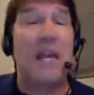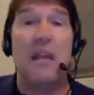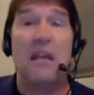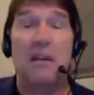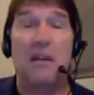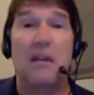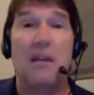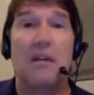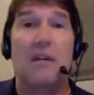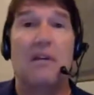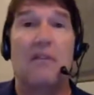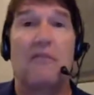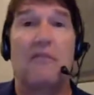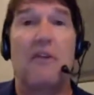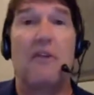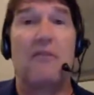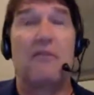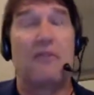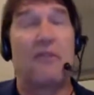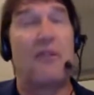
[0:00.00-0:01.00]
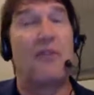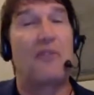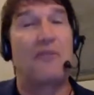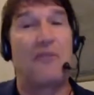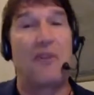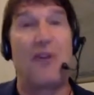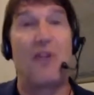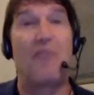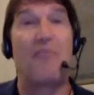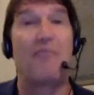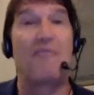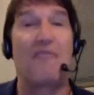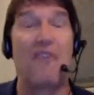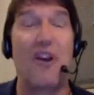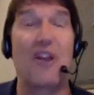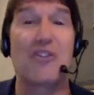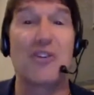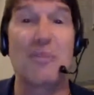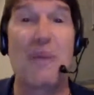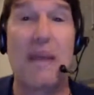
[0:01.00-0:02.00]
matter to me. For,
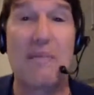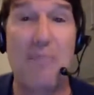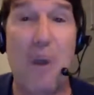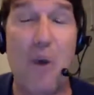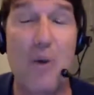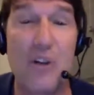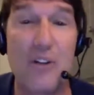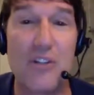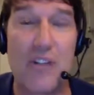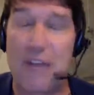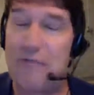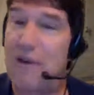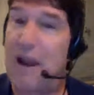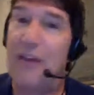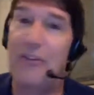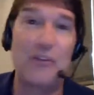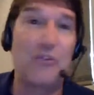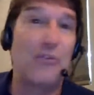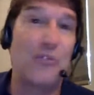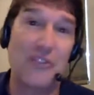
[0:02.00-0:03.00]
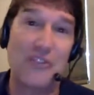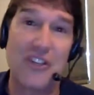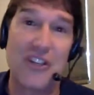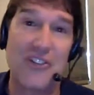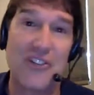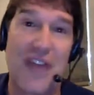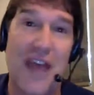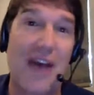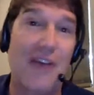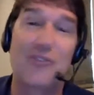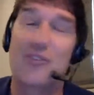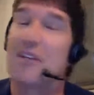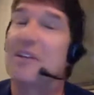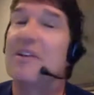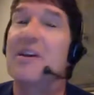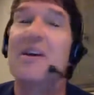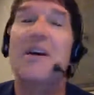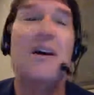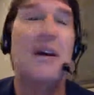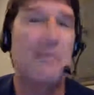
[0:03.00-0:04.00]
for, for, for us to make bonus, I'd rather do the
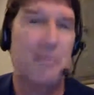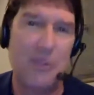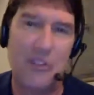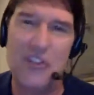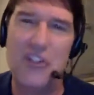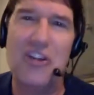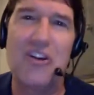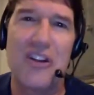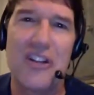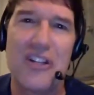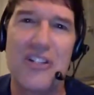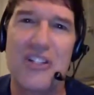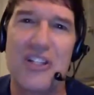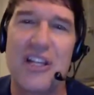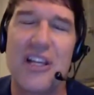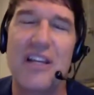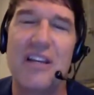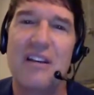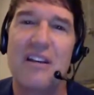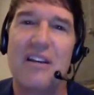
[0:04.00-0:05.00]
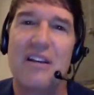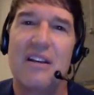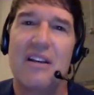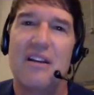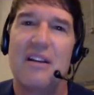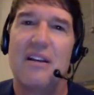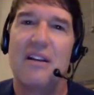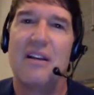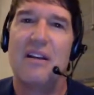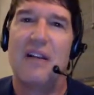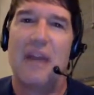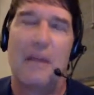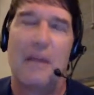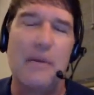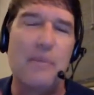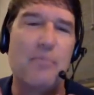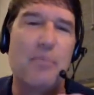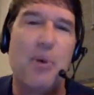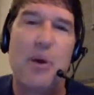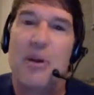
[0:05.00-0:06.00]
six thousand. But seriously,
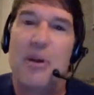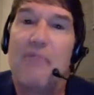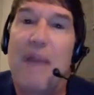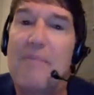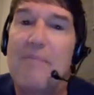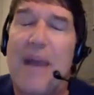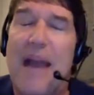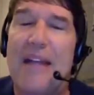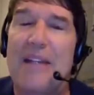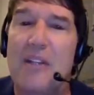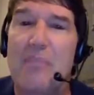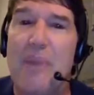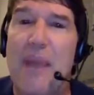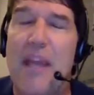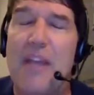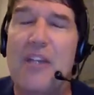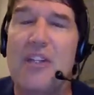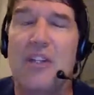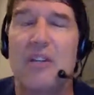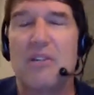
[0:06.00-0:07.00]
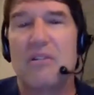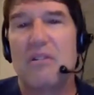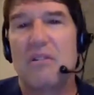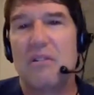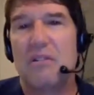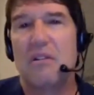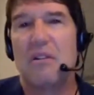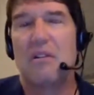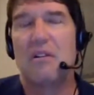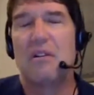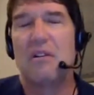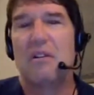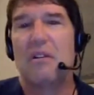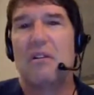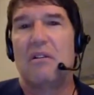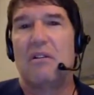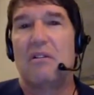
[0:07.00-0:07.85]
right? I put it right back to the patient.